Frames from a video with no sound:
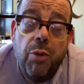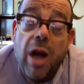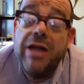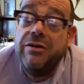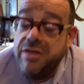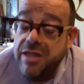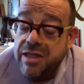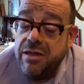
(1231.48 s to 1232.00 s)

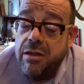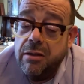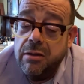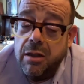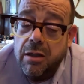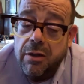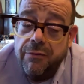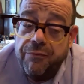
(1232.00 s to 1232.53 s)
rightly
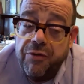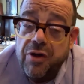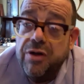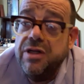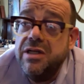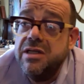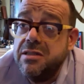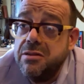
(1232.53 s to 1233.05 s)
are
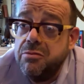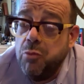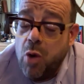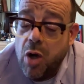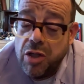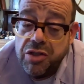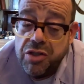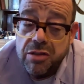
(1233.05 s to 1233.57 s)
furious
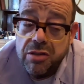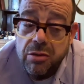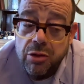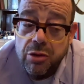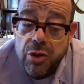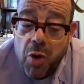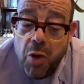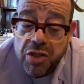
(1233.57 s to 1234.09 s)

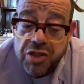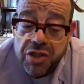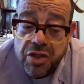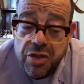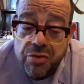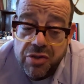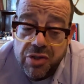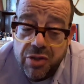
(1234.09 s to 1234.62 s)

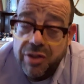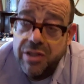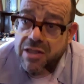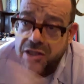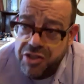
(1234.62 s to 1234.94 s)
watching news stories.